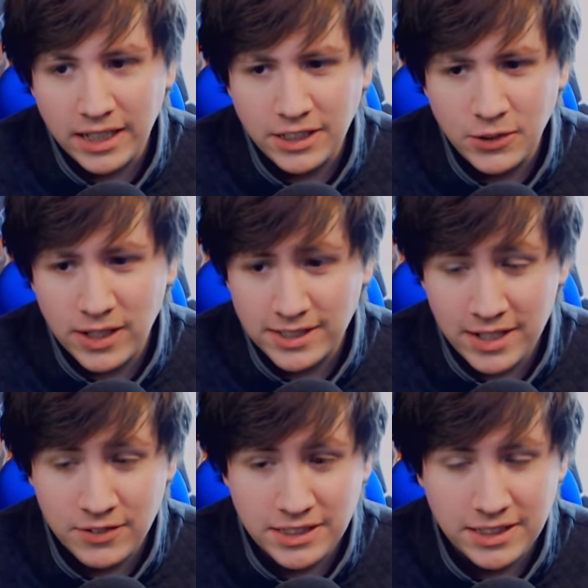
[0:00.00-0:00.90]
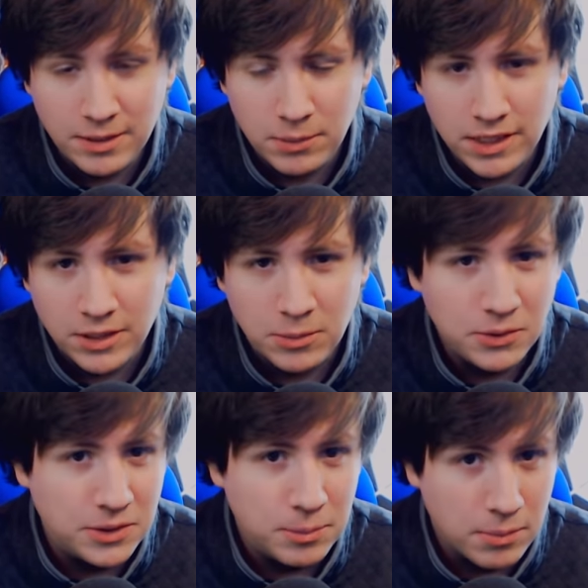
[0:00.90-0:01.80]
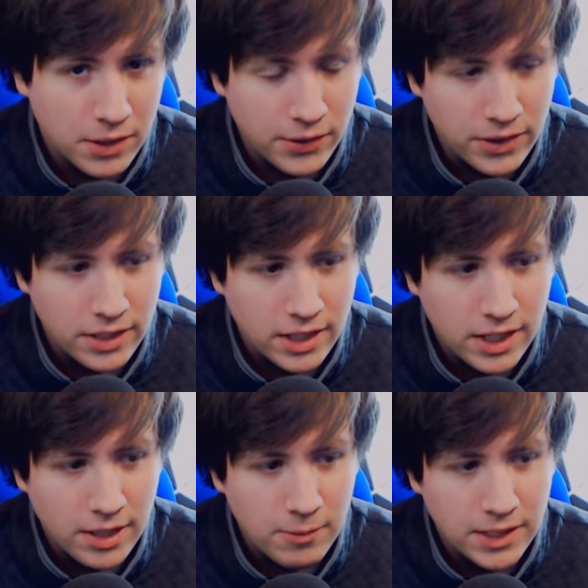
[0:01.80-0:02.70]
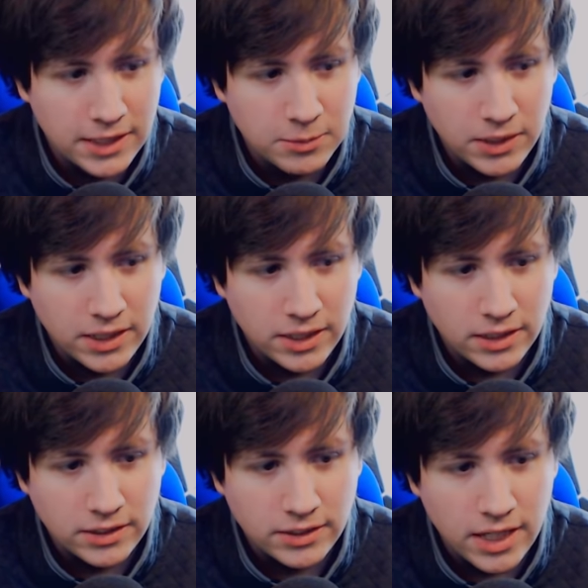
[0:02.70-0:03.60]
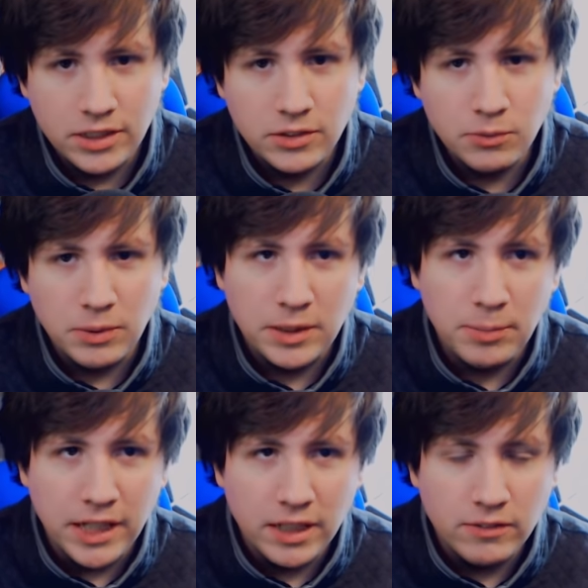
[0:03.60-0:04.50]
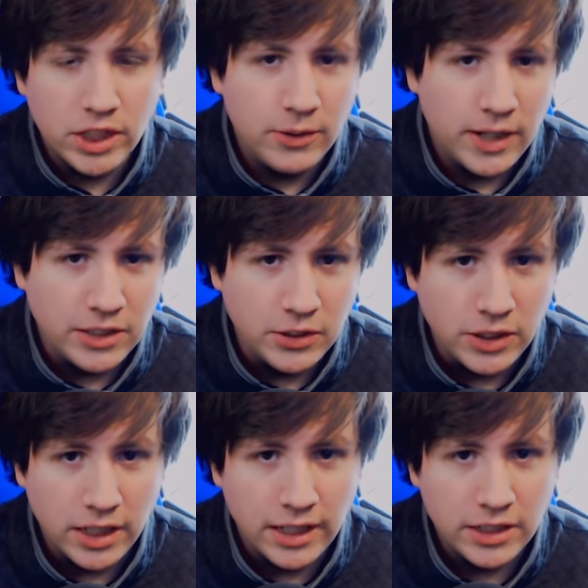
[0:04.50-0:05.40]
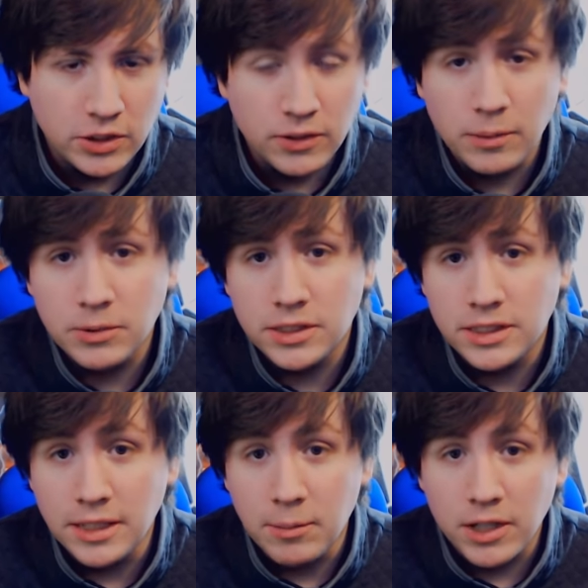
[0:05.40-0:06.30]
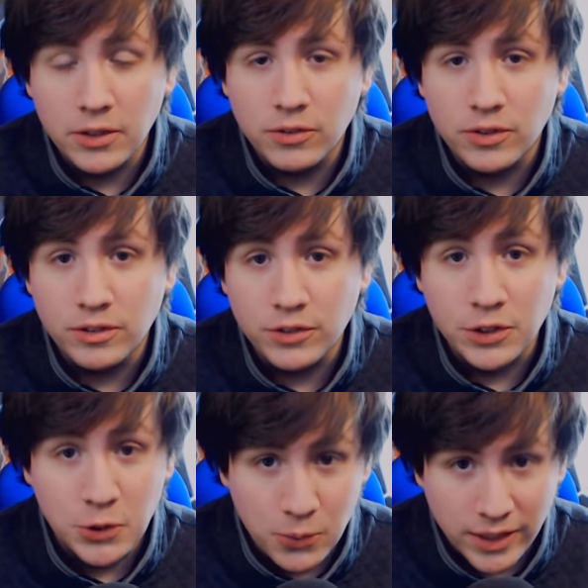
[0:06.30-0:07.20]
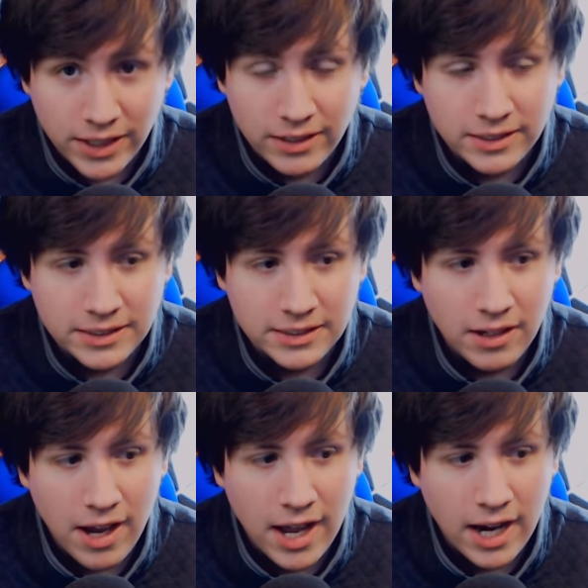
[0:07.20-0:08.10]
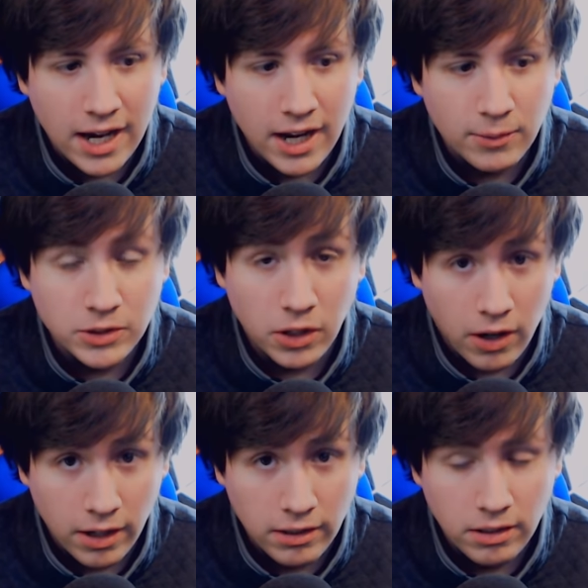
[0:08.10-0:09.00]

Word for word: Uh, you guys haven't seen me in almost a month, um, and that's because at the beginning of January, I took a trip to see my girlfriend for two weeks, and I was gone.